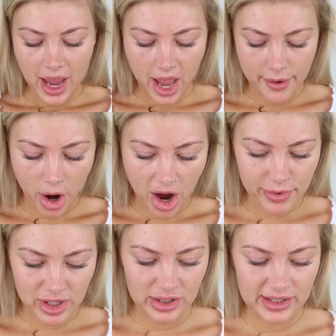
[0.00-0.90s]
I've
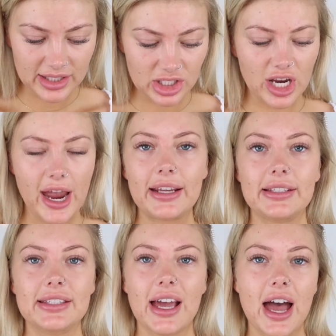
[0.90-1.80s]
been using the
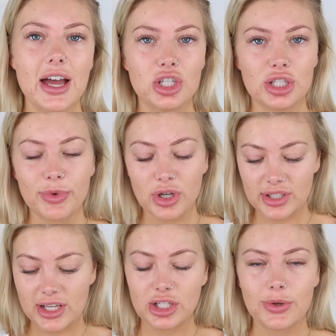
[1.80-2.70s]
shade Tan just because
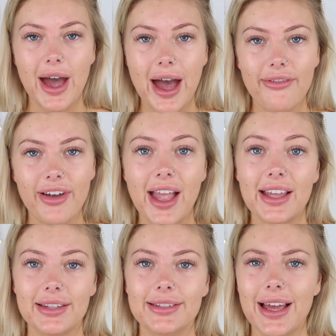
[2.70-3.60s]
I do have
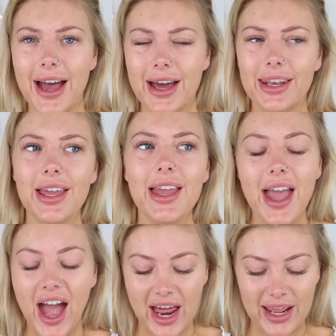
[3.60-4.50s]
a tan
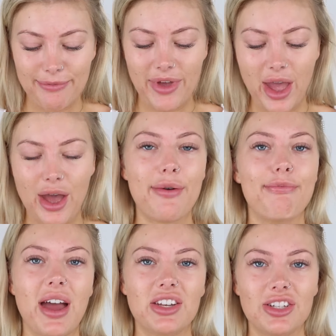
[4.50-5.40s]
and it
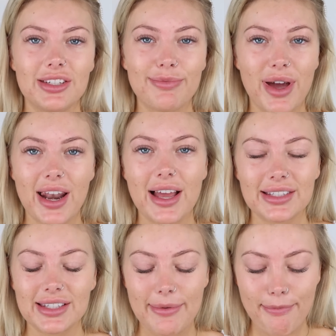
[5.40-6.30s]
matches my like
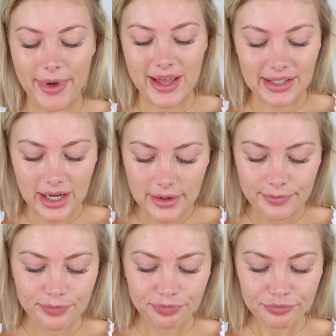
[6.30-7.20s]
skin better.
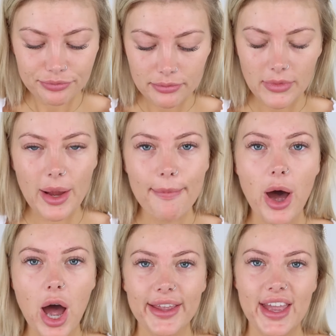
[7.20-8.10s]

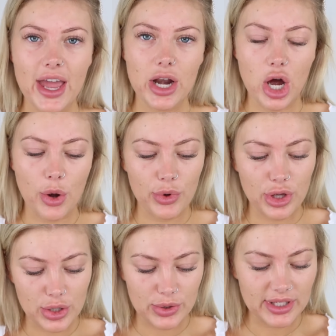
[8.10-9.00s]
But again, I will
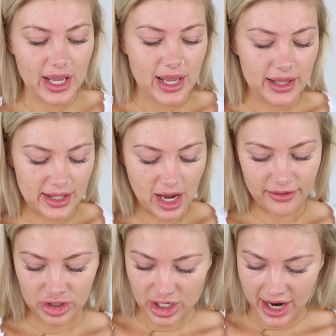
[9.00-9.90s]
use the
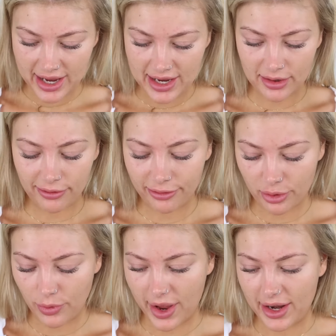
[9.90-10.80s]
other shade for
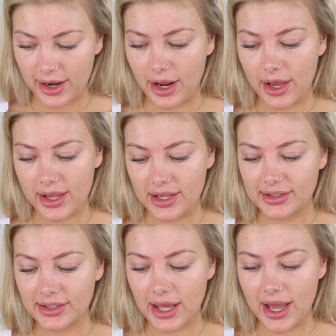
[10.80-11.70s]
when
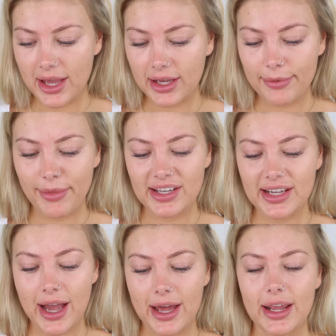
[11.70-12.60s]
it's like my
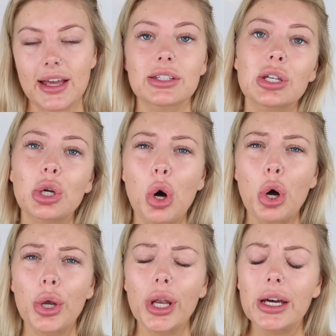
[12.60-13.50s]
tan has
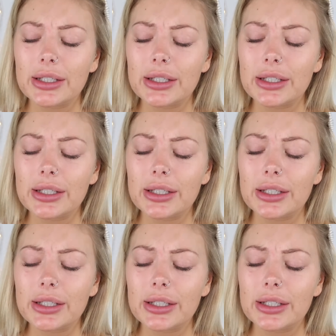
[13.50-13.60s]
gone.